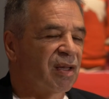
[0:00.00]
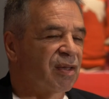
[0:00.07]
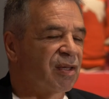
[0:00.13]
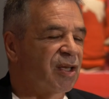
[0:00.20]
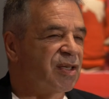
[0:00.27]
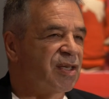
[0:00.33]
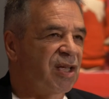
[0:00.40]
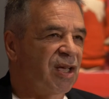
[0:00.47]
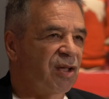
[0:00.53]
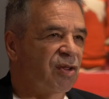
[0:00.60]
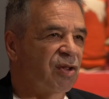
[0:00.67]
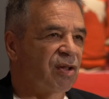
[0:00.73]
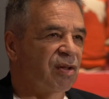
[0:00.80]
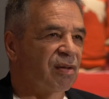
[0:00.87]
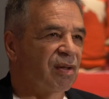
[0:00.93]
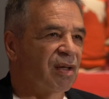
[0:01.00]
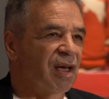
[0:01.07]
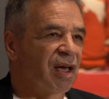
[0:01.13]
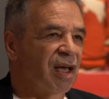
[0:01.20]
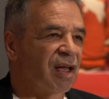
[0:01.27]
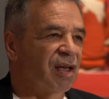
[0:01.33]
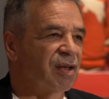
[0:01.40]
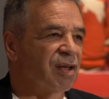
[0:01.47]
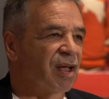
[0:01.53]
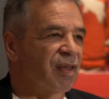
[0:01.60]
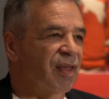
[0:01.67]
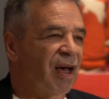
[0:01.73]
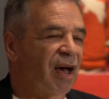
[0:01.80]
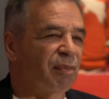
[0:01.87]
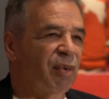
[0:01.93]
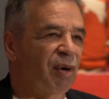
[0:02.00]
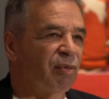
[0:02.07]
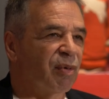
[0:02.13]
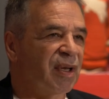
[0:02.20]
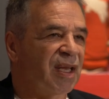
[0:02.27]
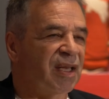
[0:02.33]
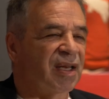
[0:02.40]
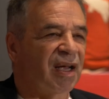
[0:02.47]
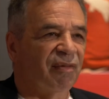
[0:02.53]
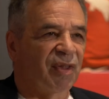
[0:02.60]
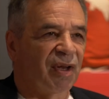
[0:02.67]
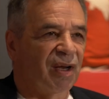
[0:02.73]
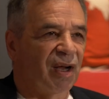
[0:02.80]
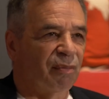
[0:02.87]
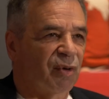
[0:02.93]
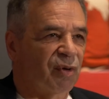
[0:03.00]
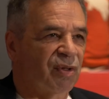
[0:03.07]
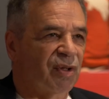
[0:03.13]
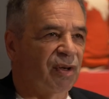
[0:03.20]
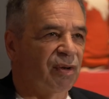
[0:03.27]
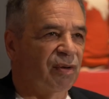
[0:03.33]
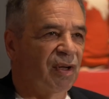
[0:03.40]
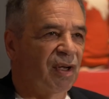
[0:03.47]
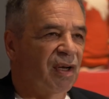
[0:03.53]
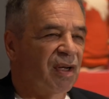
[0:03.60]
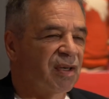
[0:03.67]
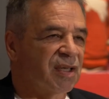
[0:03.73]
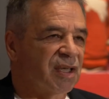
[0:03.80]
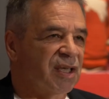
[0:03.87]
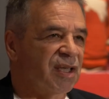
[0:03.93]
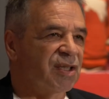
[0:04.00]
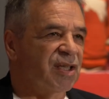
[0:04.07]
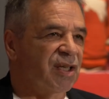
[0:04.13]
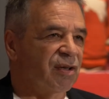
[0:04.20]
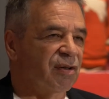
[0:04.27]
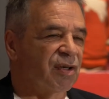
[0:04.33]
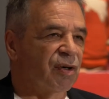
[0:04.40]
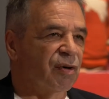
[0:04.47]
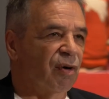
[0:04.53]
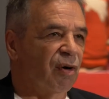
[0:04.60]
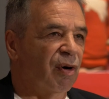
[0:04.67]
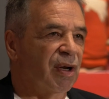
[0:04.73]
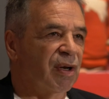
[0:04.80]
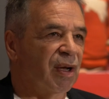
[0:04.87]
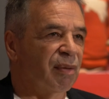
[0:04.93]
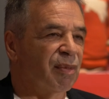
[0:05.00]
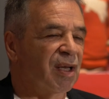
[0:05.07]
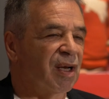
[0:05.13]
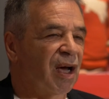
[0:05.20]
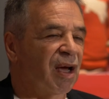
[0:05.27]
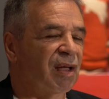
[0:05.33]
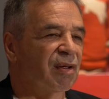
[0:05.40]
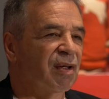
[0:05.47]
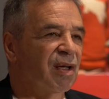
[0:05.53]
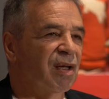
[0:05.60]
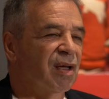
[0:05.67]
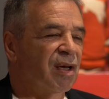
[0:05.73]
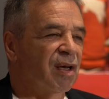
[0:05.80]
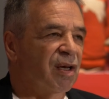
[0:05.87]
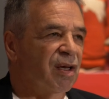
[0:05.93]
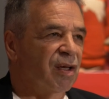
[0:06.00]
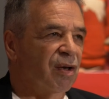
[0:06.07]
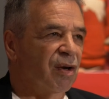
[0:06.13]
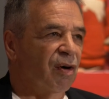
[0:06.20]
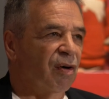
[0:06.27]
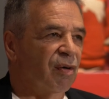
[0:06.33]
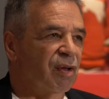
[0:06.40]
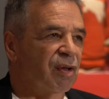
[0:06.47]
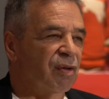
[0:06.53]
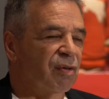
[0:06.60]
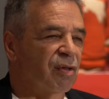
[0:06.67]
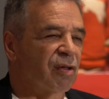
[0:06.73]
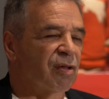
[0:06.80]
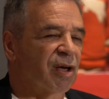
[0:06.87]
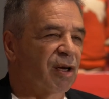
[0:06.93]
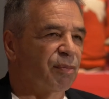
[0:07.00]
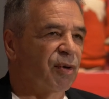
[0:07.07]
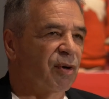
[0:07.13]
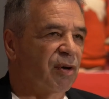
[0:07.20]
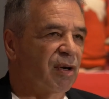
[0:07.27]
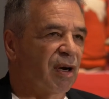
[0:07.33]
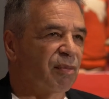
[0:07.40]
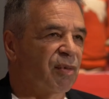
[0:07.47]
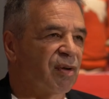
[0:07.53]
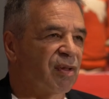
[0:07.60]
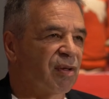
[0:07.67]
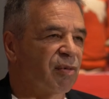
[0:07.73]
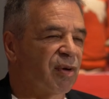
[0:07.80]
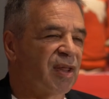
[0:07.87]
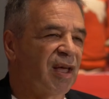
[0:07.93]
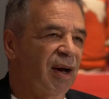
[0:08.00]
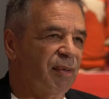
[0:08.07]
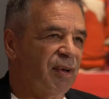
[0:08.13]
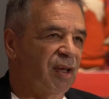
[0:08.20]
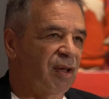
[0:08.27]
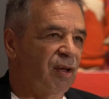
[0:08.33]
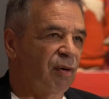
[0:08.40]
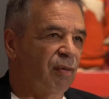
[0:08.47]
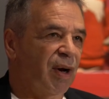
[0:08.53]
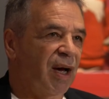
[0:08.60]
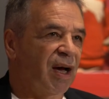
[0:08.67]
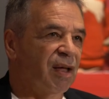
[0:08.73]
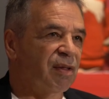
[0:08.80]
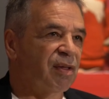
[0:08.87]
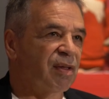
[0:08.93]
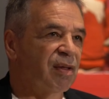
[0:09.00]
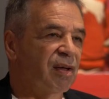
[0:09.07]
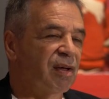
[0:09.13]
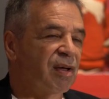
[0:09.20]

to teach and to that, but we need to have the numbers to, to continue to grow it. I mean, I, you know, you just look at pure numbers of what's happening in the U.S.,